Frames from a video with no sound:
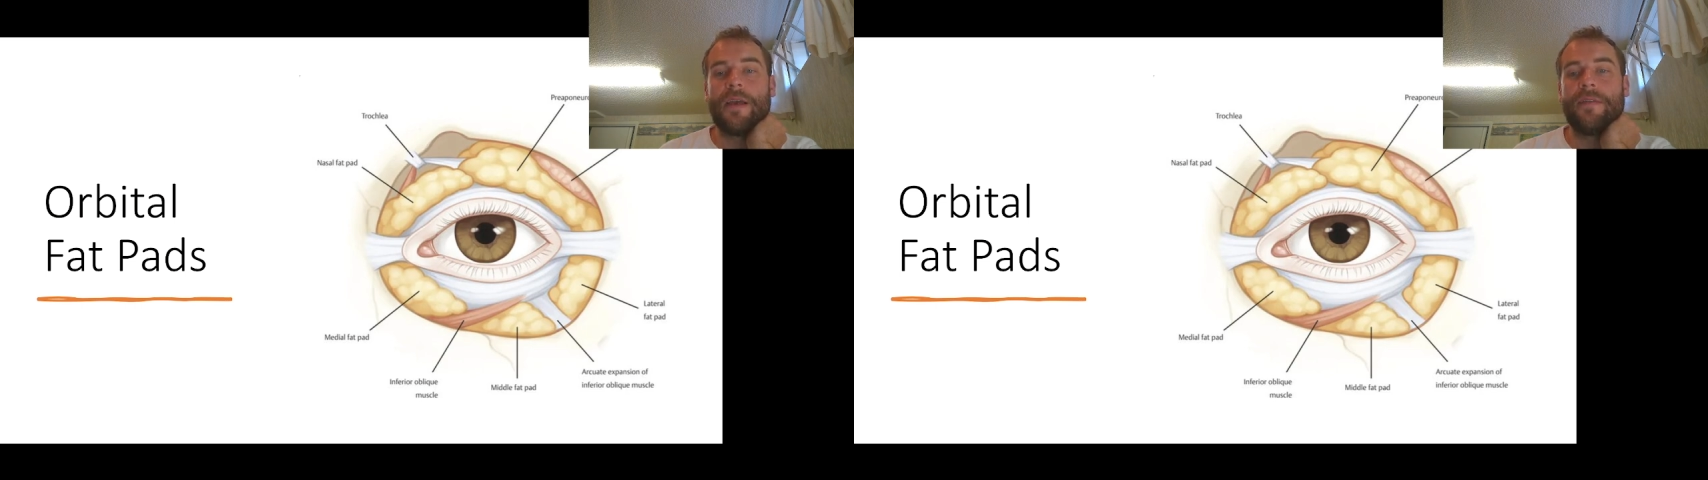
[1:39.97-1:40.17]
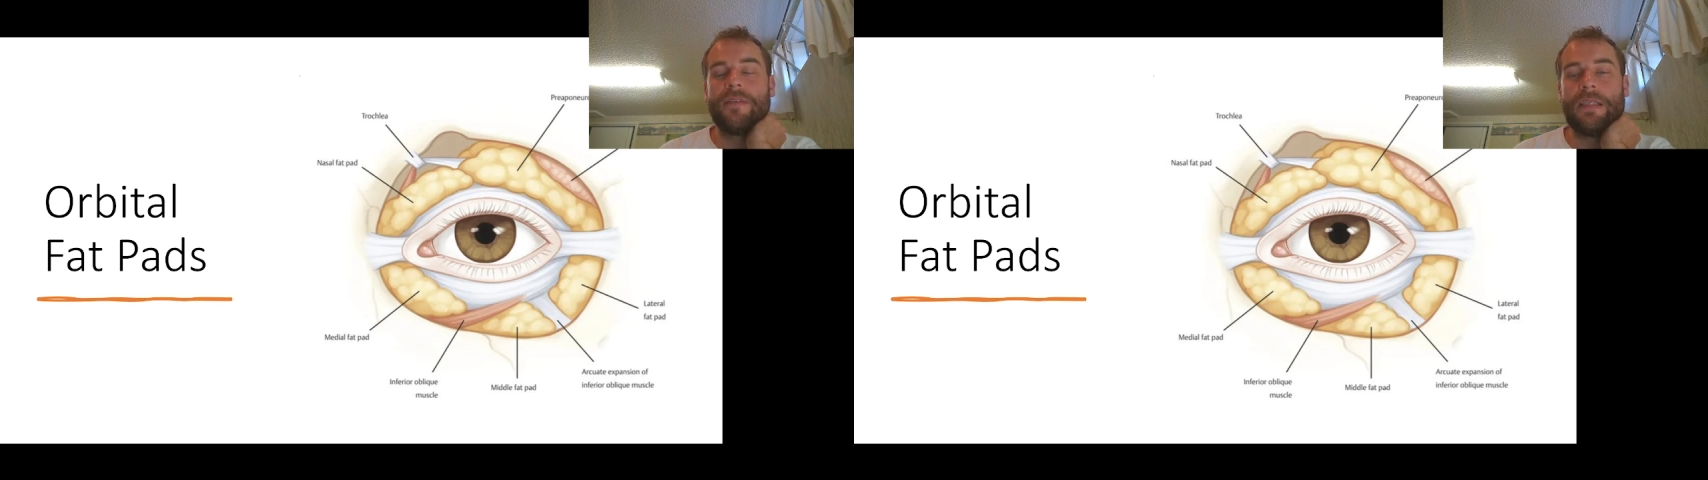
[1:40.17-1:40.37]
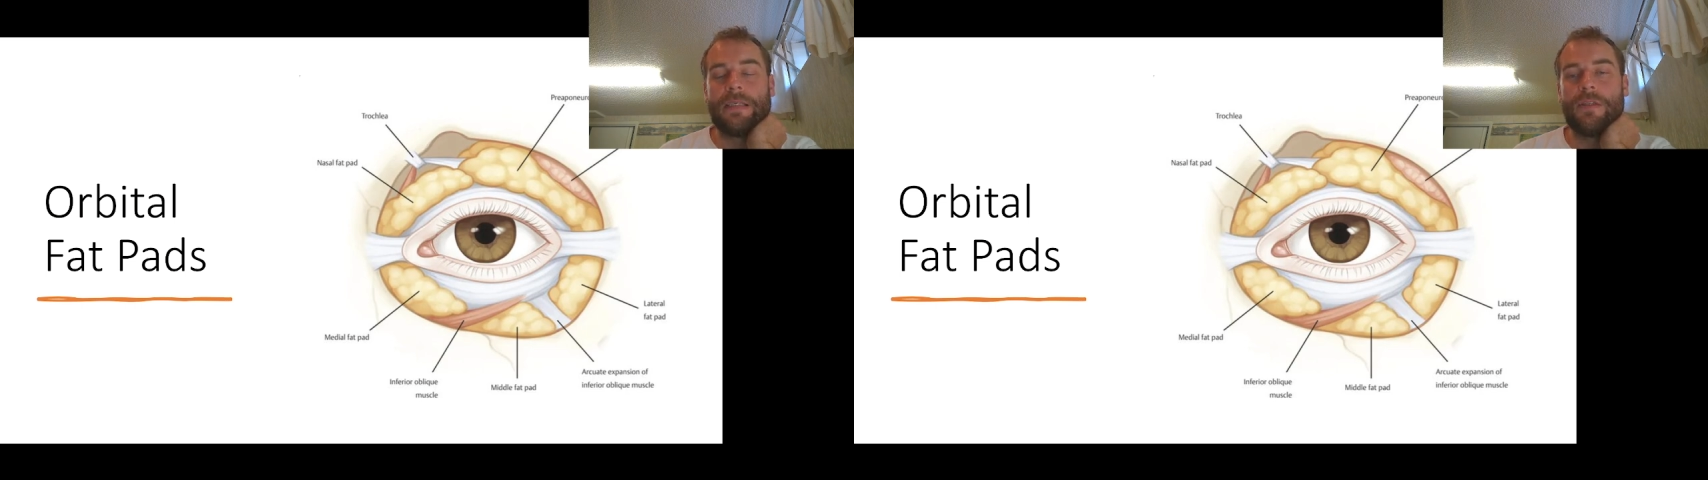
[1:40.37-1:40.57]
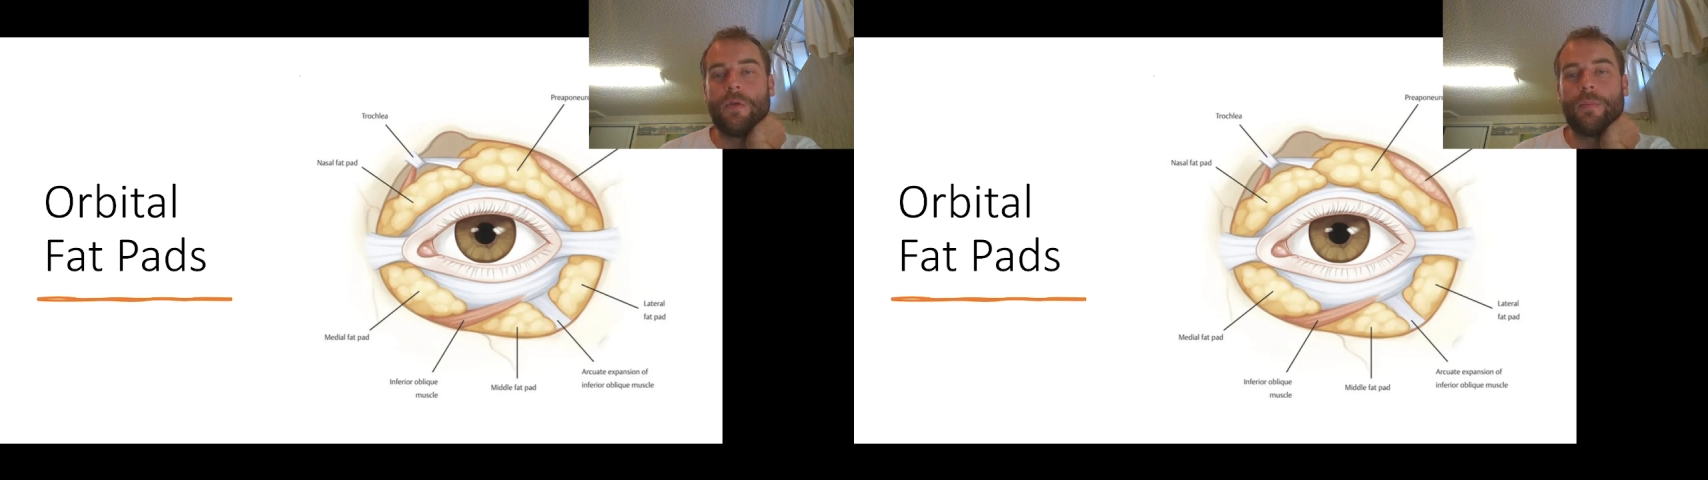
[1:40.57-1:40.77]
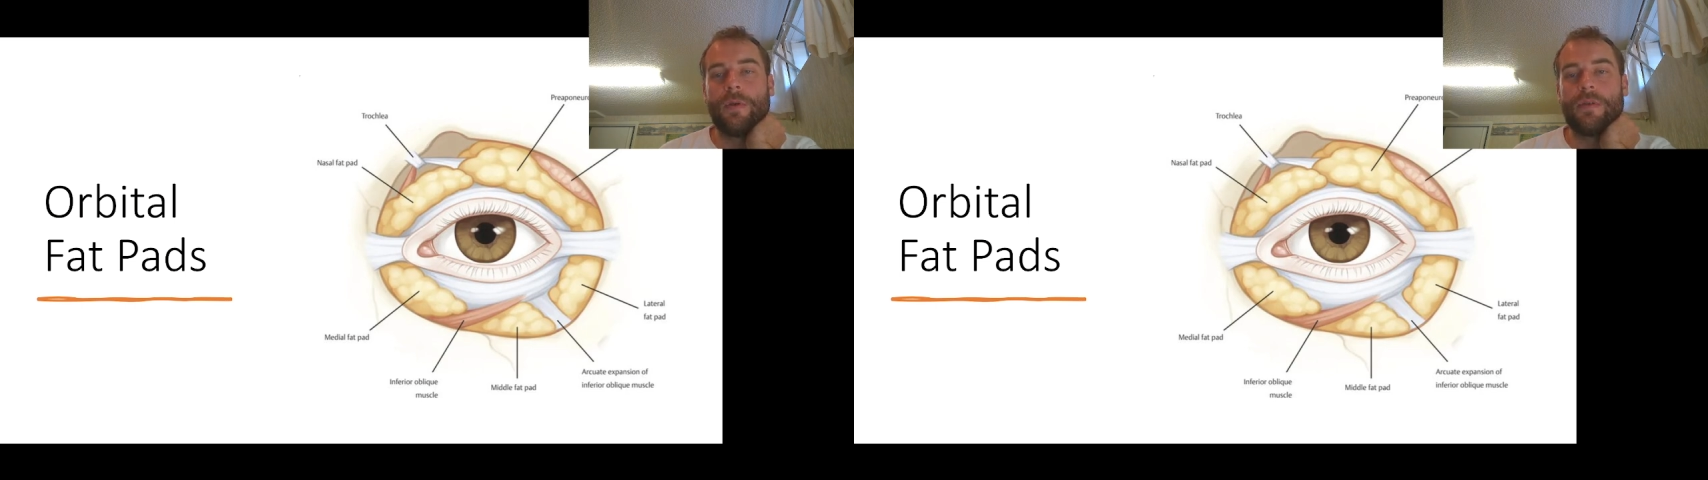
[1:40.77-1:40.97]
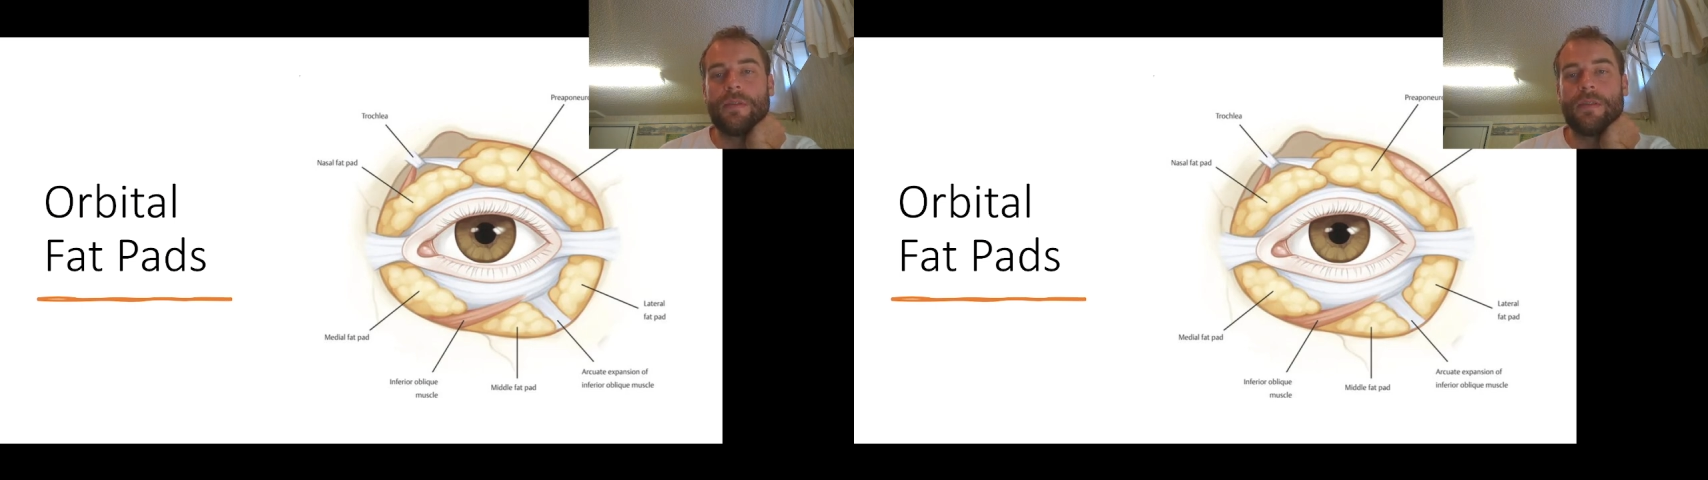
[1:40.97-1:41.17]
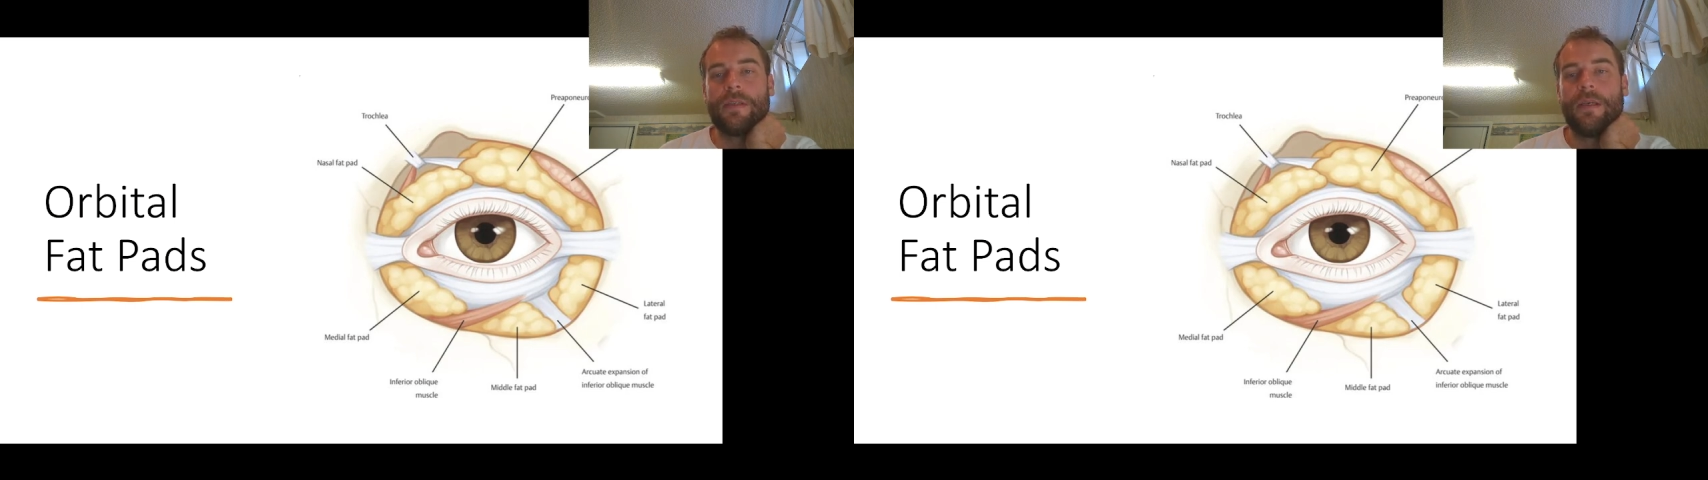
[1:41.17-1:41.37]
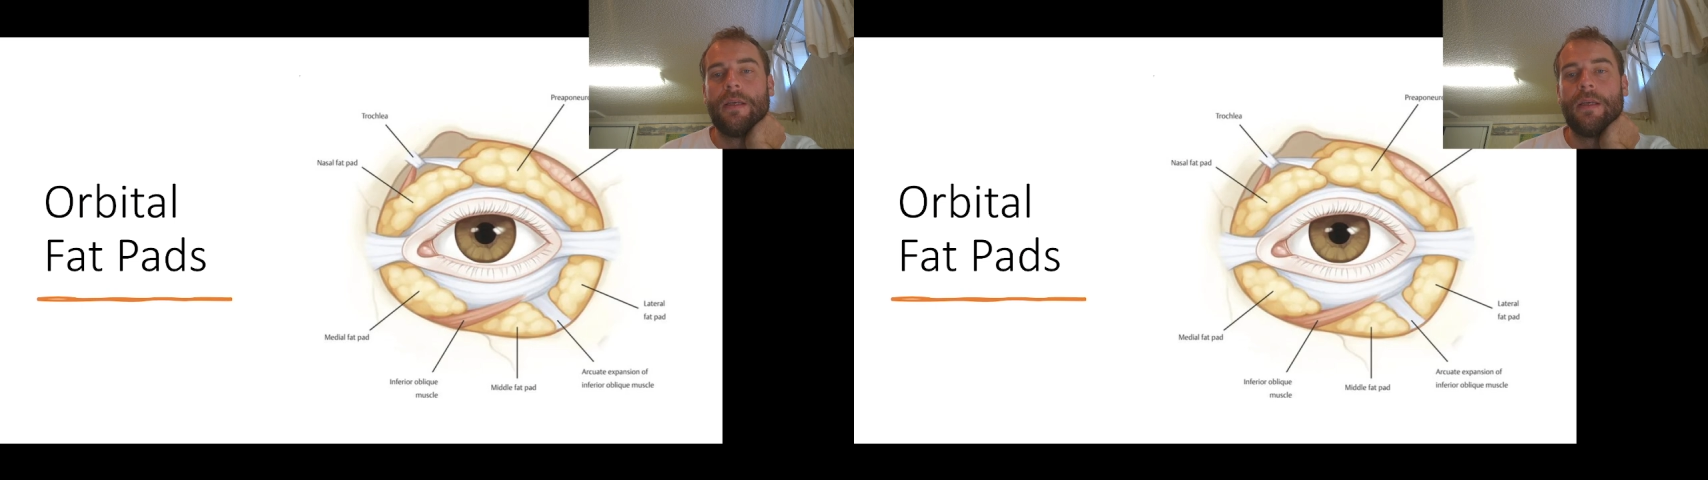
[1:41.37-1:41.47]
I've seen two approaches